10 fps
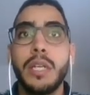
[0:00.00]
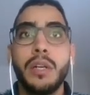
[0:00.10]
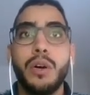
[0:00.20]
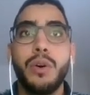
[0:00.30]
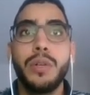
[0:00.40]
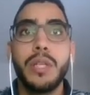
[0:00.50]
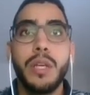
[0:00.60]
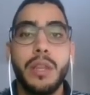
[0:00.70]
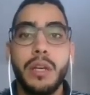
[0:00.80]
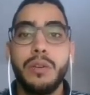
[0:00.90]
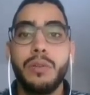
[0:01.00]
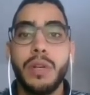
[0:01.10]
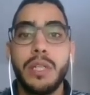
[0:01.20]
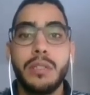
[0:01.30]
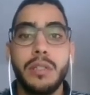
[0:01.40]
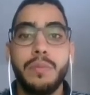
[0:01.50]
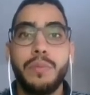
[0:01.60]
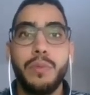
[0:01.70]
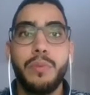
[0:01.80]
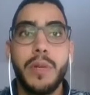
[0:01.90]
on the concrete
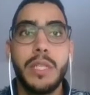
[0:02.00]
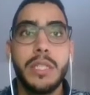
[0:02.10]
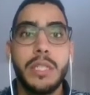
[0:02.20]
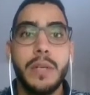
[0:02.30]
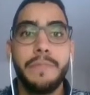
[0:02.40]
properties.